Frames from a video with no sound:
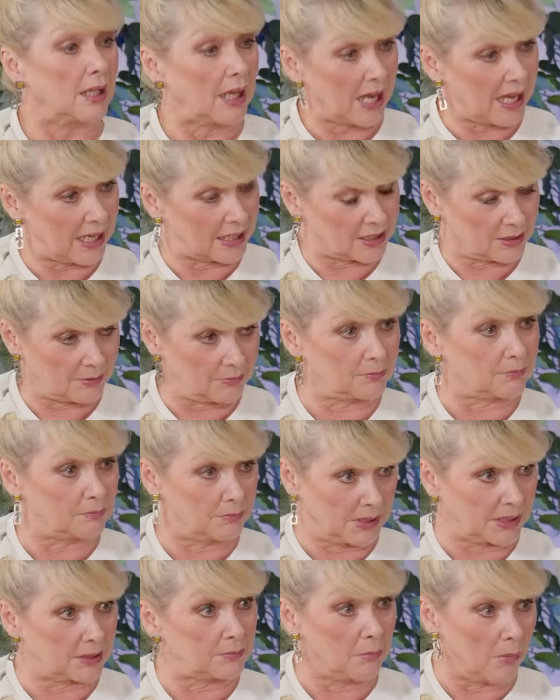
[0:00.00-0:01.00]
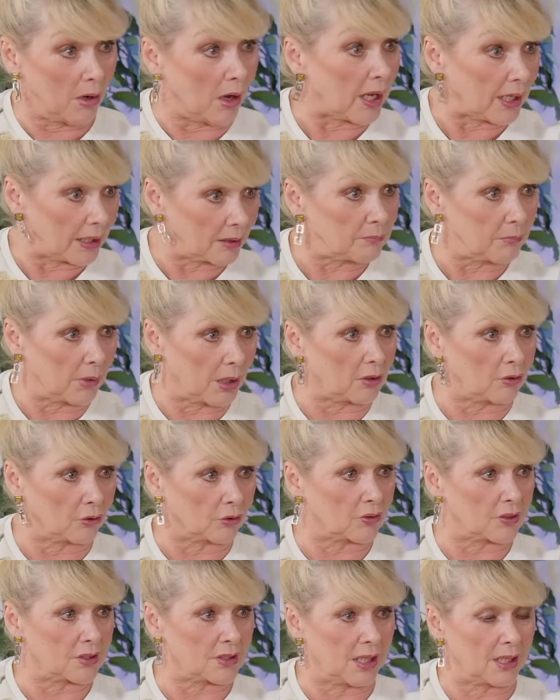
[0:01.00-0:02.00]
as did Mike. Mike
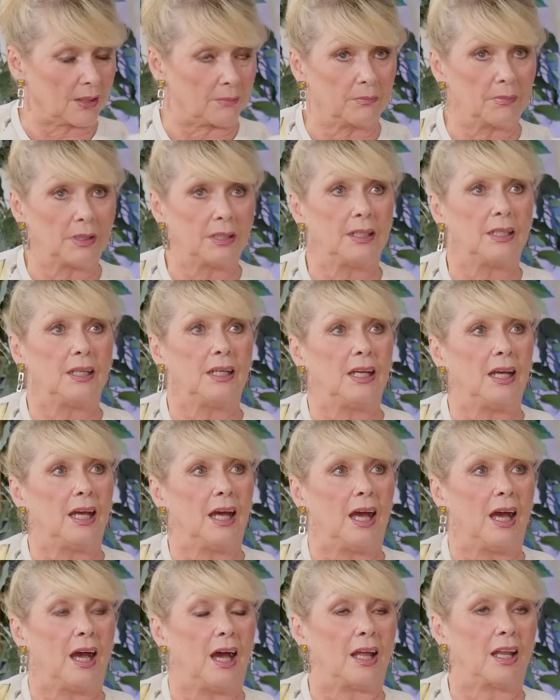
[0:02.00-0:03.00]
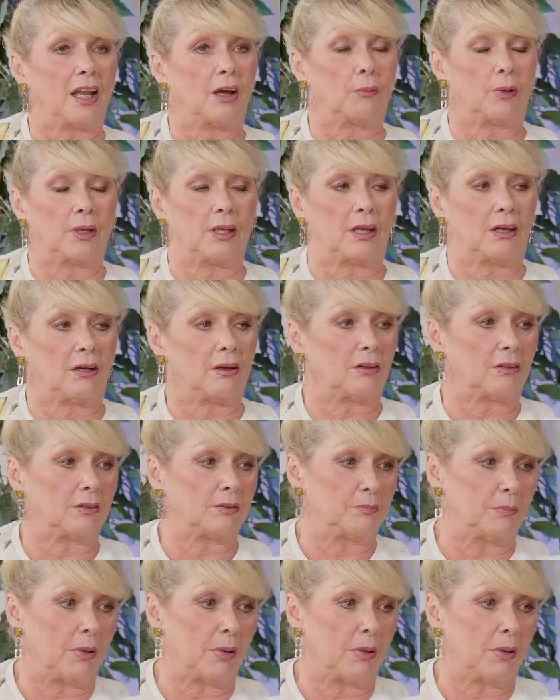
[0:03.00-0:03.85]
looked the same. And I went, Oh,